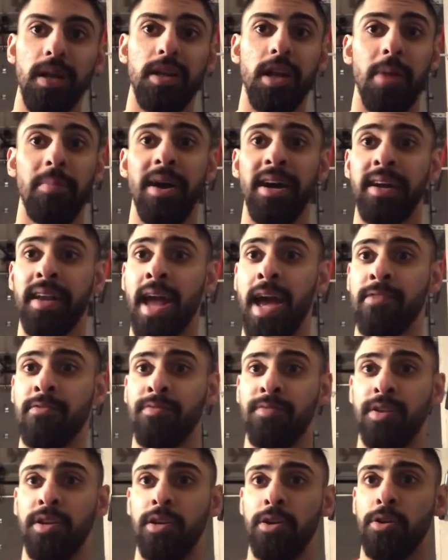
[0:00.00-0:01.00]
now I'm not gonna have
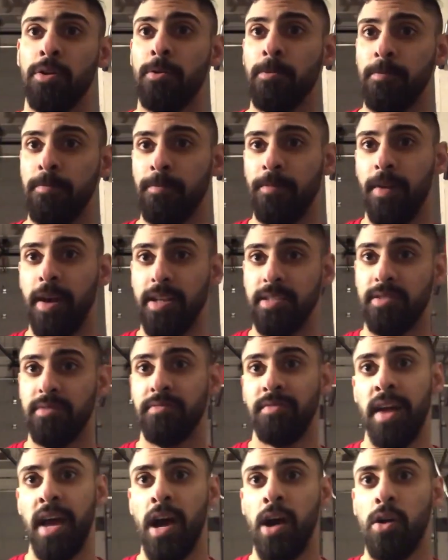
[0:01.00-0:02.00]
a video as
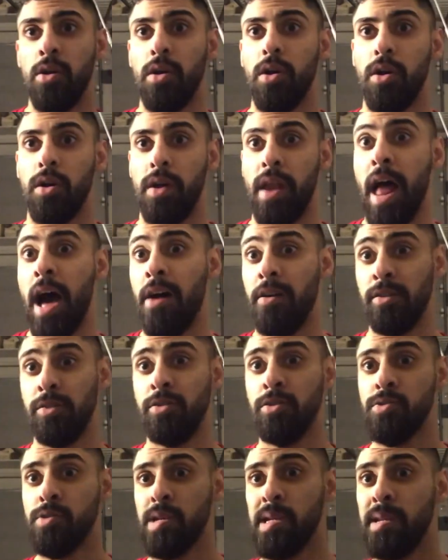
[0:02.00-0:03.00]
of now on how to
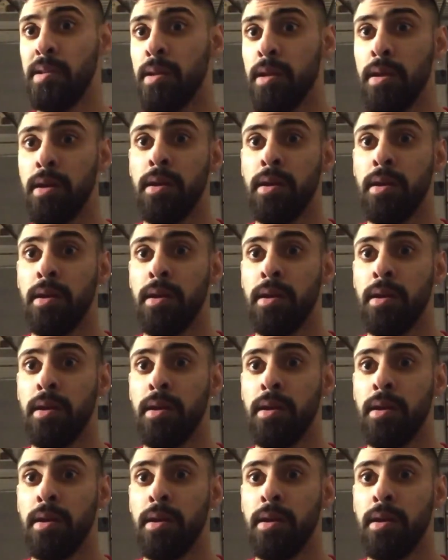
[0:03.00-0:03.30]
do it,